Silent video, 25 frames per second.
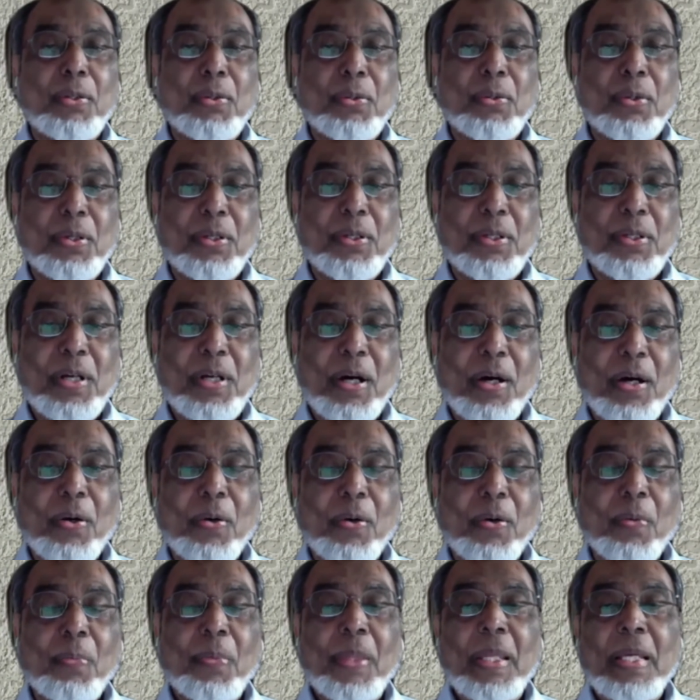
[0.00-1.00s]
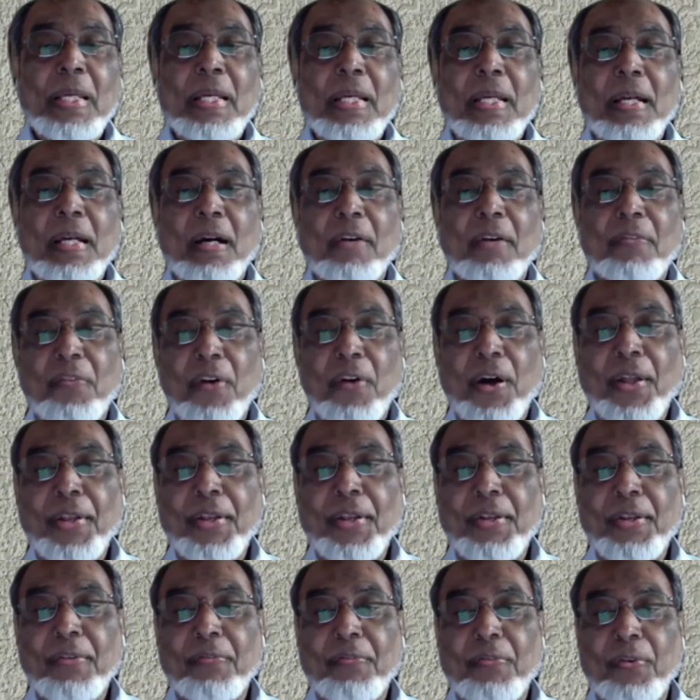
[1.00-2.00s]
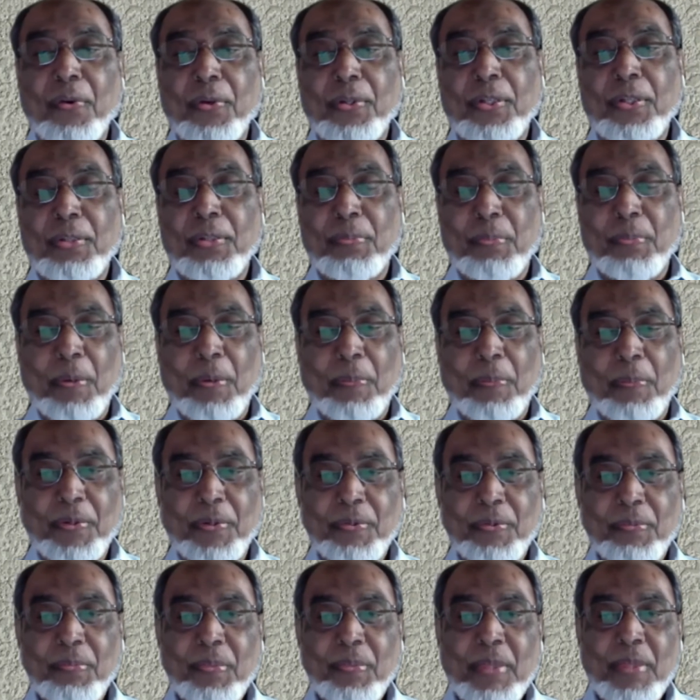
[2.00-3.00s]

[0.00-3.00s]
to endow a fund for this purpose.